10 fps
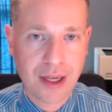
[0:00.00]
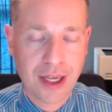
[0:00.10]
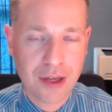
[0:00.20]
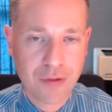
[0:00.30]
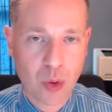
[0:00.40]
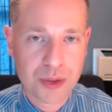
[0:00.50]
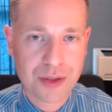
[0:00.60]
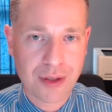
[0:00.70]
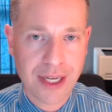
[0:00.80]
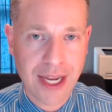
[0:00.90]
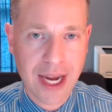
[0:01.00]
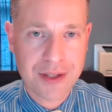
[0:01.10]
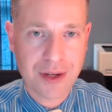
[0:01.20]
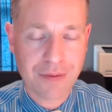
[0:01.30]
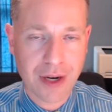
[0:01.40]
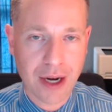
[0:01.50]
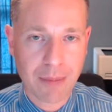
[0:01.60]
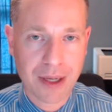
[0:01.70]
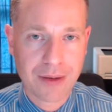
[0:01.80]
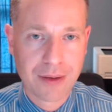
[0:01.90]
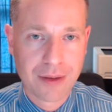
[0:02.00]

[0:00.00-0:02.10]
in a divorce or litigation environment,